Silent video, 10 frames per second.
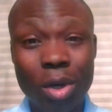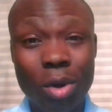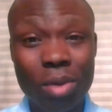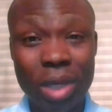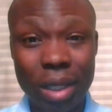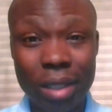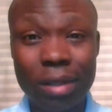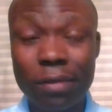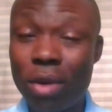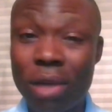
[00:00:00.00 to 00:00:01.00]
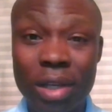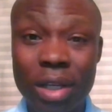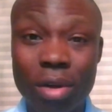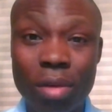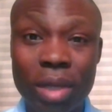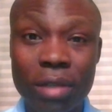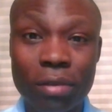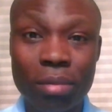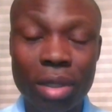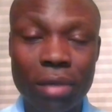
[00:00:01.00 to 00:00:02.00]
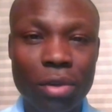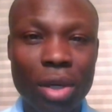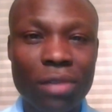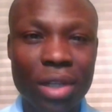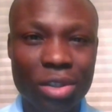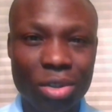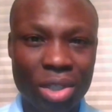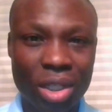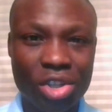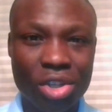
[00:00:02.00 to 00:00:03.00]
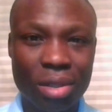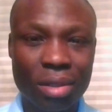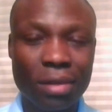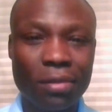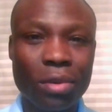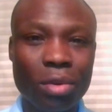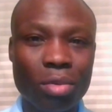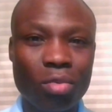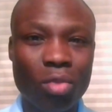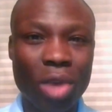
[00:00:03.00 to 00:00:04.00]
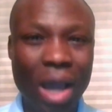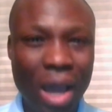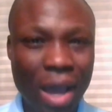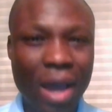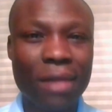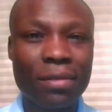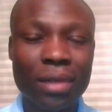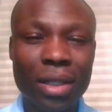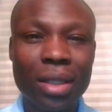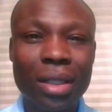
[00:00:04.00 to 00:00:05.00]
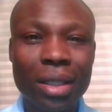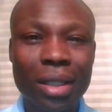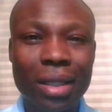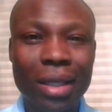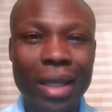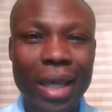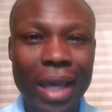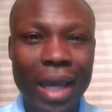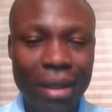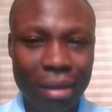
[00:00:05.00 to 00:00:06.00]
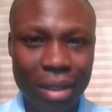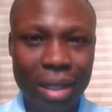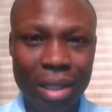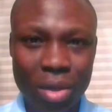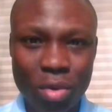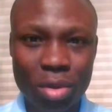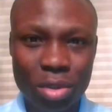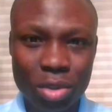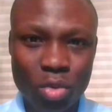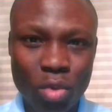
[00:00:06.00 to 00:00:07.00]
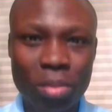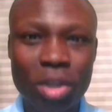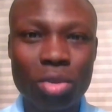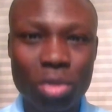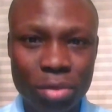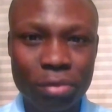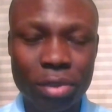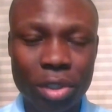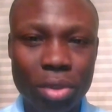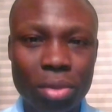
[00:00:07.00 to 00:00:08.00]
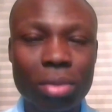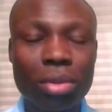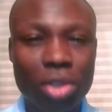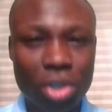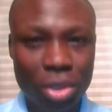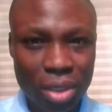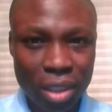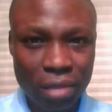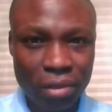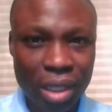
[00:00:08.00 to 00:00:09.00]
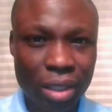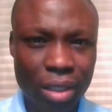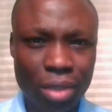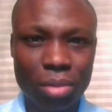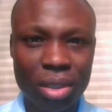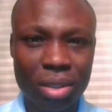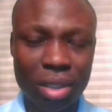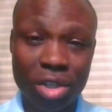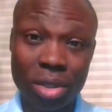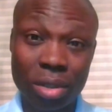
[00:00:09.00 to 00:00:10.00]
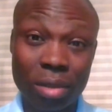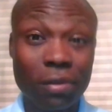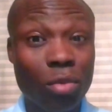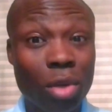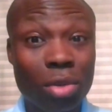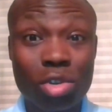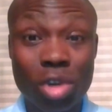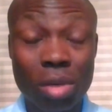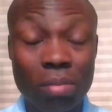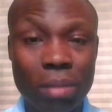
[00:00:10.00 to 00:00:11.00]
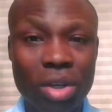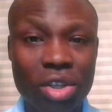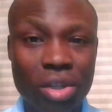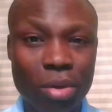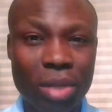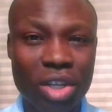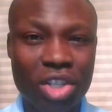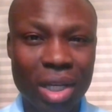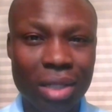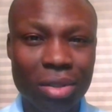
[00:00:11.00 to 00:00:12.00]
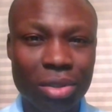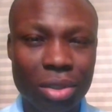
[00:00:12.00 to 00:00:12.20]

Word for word: Okay, if you have any comment for me, if you have any suggestion, if you have anything that I want you want me to do for you, just leave it down in the comment section if you want to join membership on my channel